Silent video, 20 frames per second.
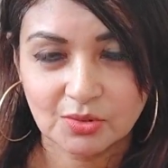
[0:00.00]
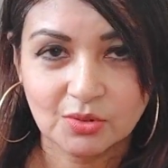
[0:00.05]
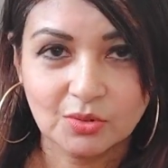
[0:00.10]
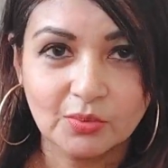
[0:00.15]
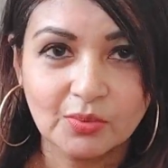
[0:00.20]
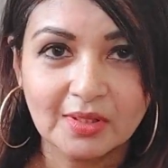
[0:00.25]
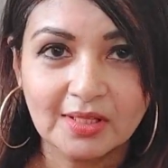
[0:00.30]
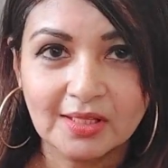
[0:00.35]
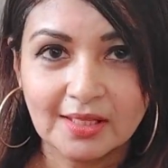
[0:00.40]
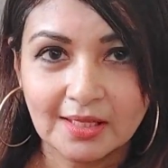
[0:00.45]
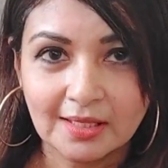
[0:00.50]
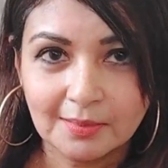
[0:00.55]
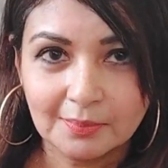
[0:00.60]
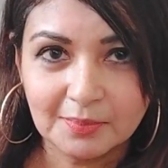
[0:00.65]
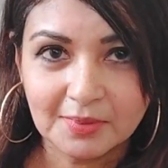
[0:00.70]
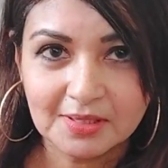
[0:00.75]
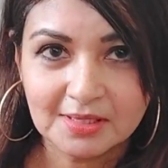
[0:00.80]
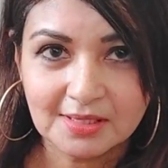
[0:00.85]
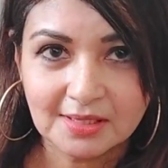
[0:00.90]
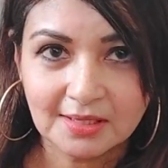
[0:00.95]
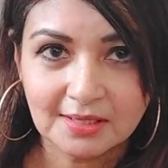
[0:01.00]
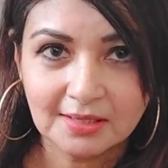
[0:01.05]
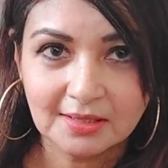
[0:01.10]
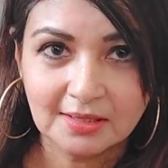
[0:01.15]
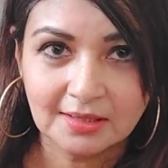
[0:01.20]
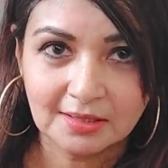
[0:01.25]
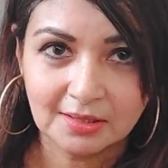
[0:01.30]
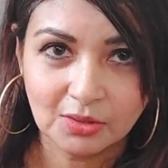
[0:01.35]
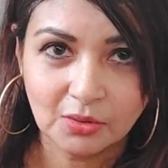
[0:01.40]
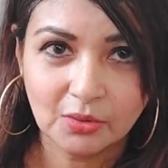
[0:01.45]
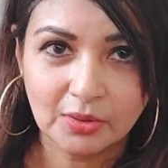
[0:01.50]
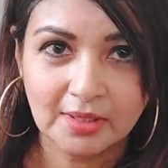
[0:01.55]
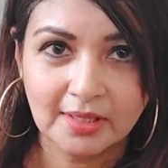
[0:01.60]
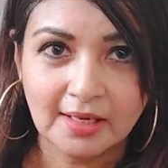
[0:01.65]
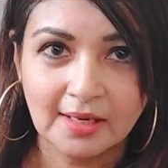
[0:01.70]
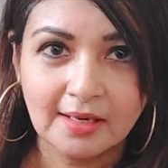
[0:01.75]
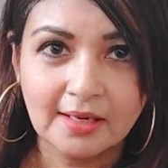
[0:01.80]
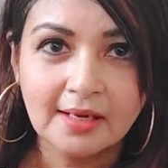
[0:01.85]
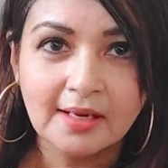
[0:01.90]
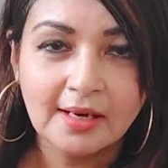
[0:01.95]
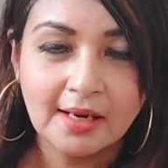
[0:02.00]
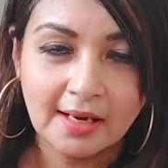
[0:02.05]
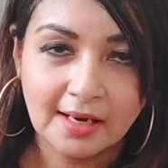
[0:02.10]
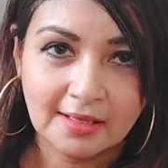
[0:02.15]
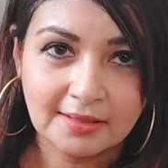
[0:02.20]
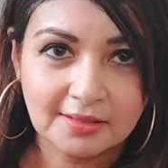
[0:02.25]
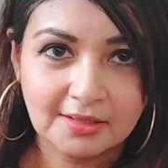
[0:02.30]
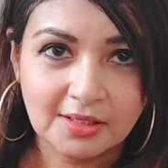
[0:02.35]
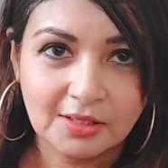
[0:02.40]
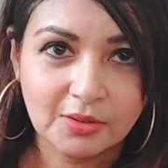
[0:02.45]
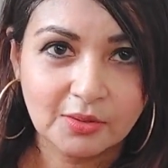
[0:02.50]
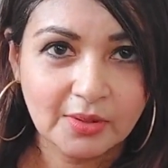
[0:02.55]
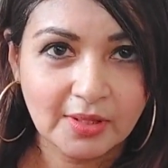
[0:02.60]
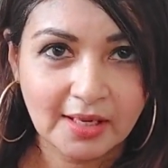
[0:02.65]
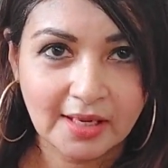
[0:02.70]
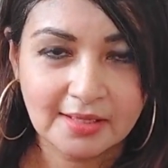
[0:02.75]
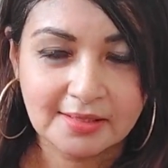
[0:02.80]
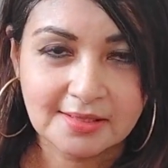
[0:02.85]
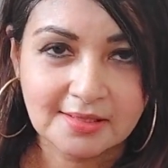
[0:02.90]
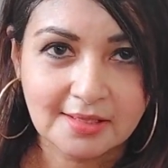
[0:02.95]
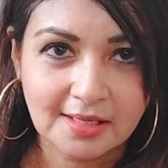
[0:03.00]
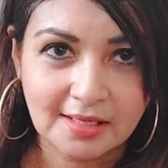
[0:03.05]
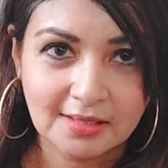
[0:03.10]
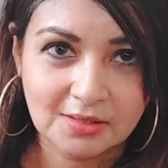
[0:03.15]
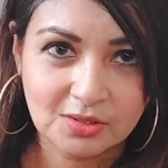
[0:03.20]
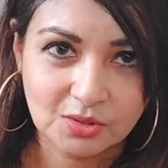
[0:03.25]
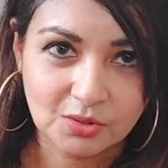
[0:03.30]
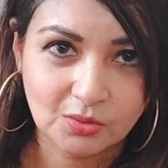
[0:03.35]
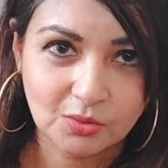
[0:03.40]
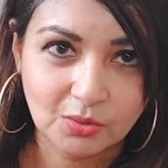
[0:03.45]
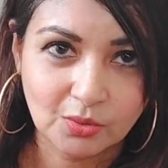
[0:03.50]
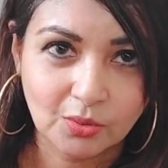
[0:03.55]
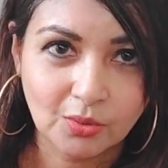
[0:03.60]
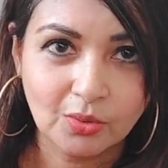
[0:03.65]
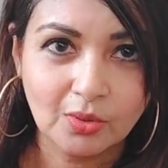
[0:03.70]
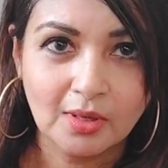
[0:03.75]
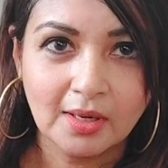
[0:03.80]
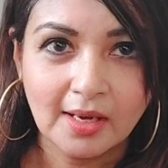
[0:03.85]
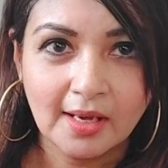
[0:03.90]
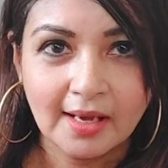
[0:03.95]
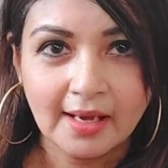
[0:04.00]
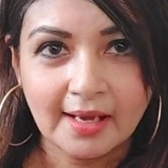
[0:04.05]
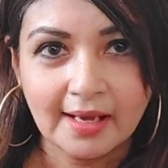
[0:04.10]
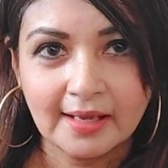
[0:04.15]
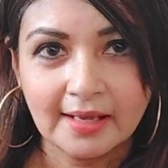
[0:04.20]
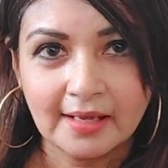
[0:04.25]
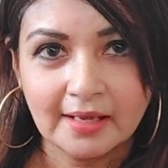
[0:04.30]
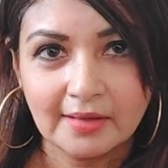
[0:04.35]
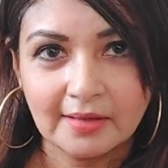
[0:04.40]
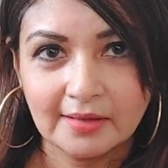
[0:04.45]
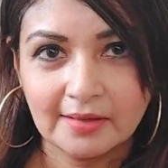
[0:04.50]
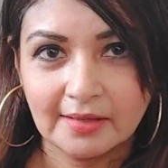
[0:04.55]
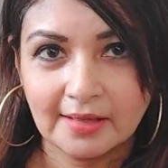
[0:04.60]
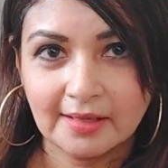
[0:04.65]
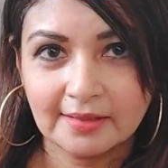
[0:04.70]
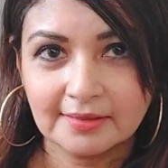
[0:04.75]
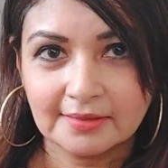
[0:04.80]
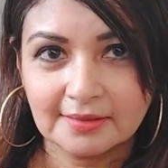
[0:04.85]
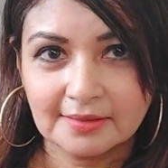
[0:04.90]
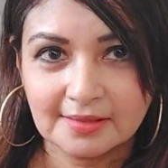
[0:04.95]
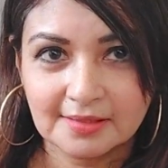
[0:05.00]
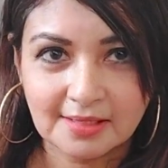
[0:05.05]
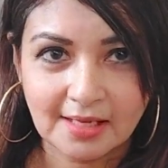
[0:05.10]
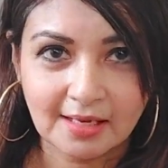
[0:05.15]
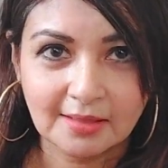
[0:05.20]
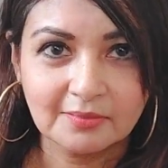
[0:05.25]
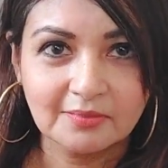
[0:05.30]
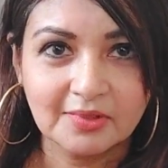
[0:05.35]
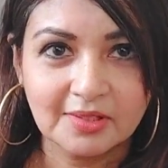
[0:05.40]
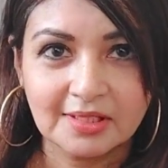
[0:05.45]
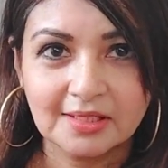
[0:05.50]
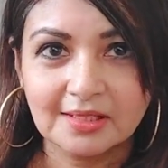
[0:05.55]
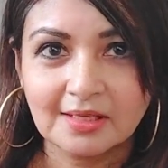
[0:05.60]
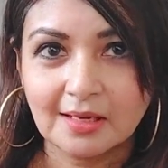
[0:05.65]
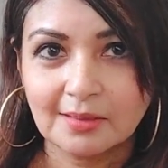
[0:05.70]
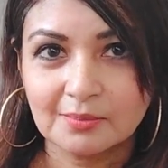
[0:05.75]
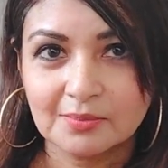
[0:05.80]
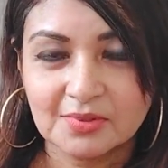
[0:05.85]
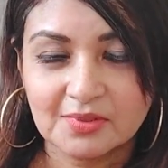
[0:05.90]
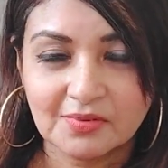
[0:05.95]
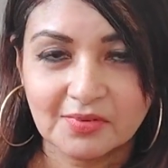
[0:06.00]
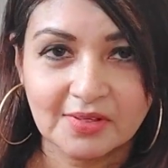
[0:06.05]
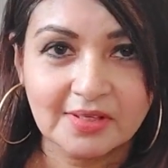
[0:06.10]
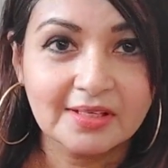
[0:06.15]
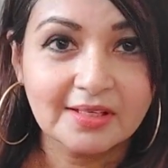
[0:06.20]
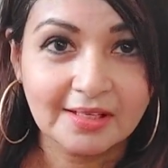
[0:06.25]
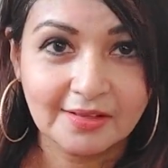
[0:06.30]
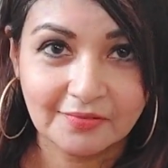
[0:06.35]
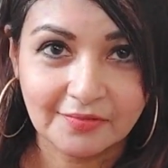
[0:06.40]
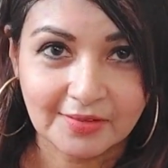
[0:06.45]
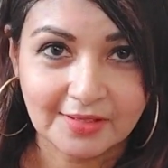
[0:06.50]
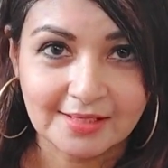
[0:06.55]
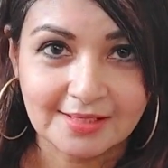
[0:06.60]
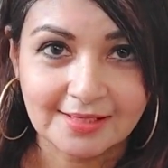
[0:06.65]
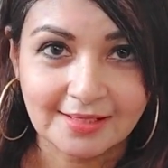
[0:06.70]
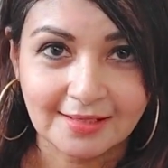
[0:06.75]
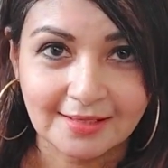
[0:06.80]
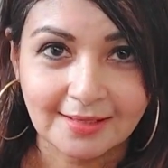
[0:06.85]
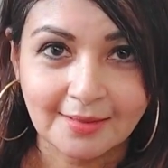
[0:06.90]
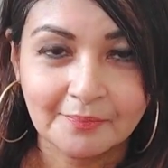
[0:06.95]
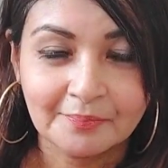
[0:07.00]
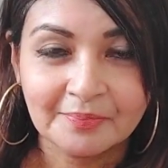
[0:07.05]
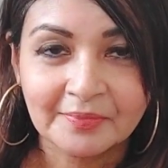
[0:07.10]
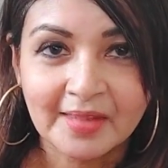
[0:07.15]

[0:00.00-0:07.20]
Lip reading: So you will keep this in your hair until your hair starts to grow, and in time when it comes for a refixing.